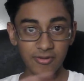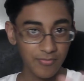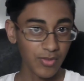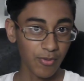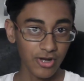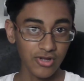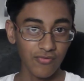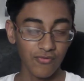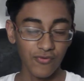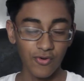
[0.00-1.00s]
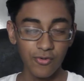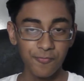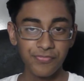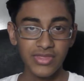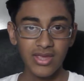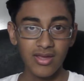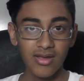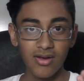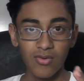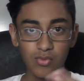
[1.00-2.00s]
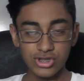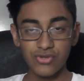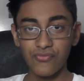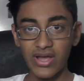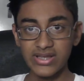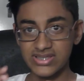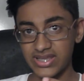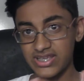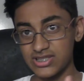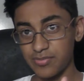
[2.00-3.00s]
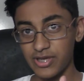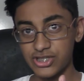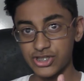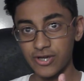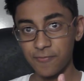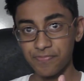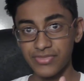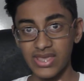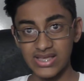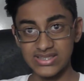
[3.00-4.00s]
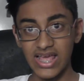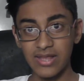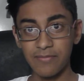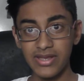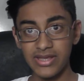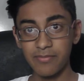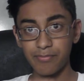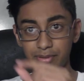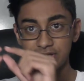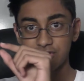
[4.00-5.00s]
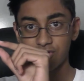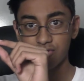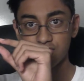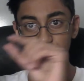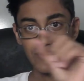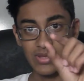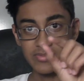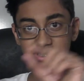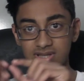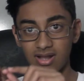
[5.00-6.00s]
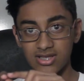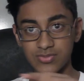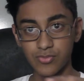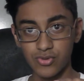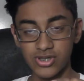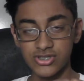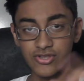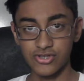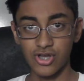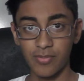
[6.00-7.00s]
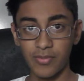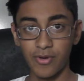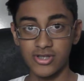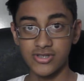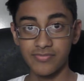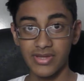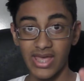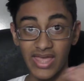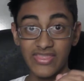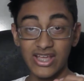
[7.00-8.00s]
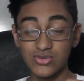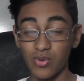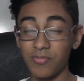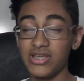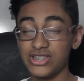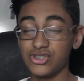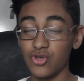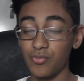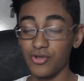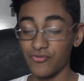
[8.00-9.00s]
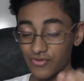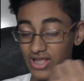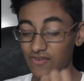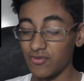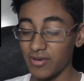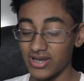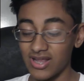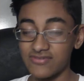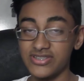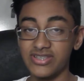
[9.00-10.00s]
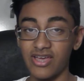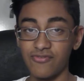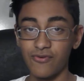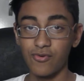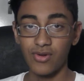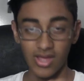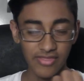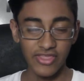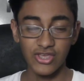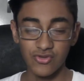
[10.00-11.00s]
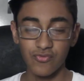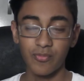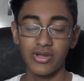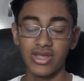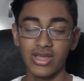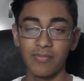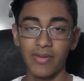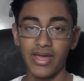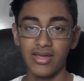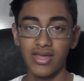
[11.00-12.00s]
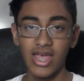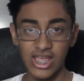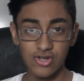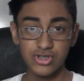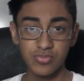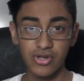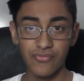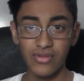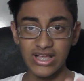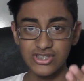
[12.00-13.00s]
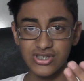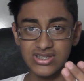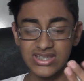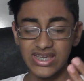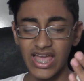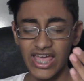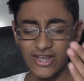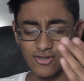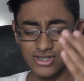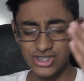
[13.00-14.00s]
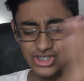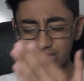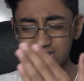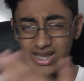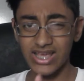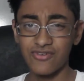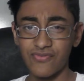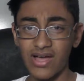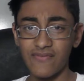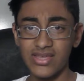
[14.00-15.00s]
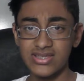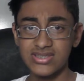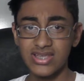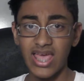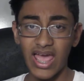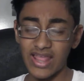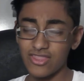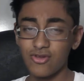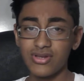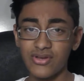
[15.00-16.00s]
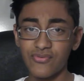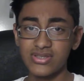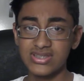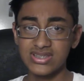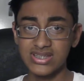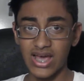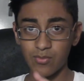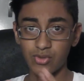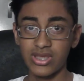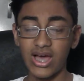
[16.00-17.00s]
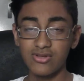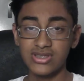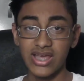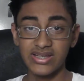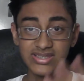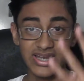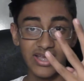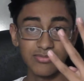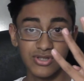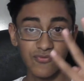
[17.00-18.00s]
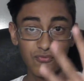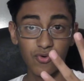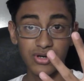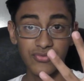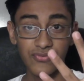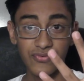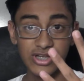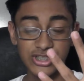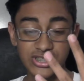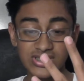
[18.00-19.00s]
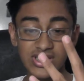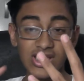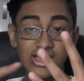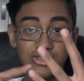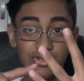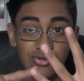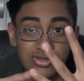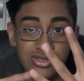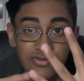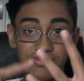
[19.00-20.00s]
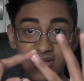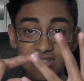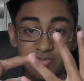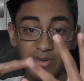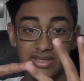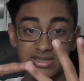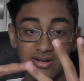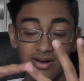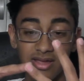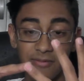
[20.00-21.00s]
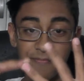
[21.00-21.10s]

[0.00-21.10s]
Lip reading: the body of the phone. What you'll find is that here's a picture. It's aluminium, but it's got those famous glass borders on the top and bottom. And that's what makes it so beautiful. Everybody loves this iPhone. Thank you for bringing it back. It looks beautiful. As you can see, it looks just like a 5S. And the only difference this time with the outside is that it comes in 4 different finishes. So it goes silver, space gray,